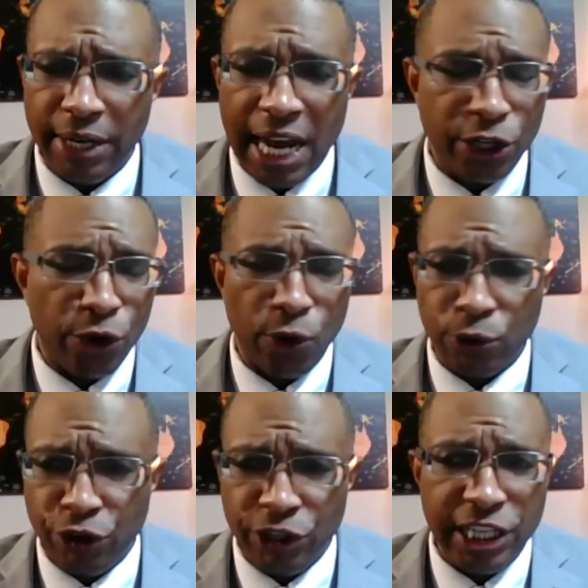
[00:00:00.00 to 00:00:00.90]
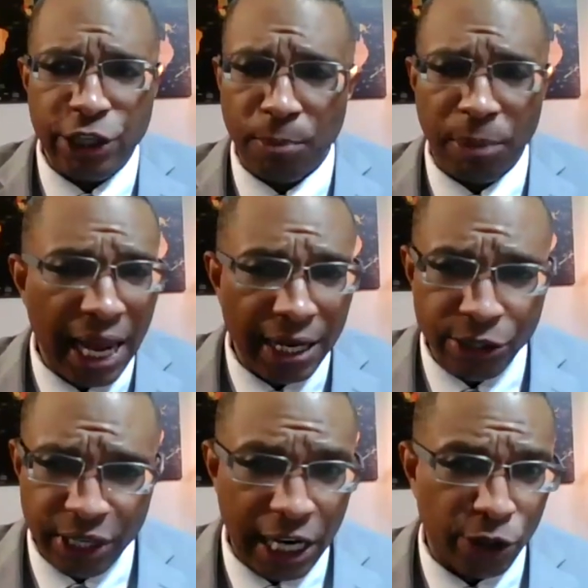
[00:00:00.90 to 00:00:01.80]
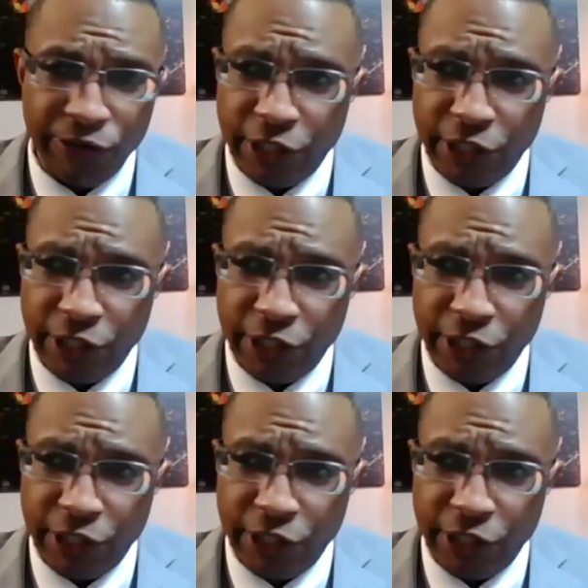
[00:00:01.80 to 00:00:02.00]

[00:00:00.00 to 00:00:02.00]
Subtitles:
national strategic plans, national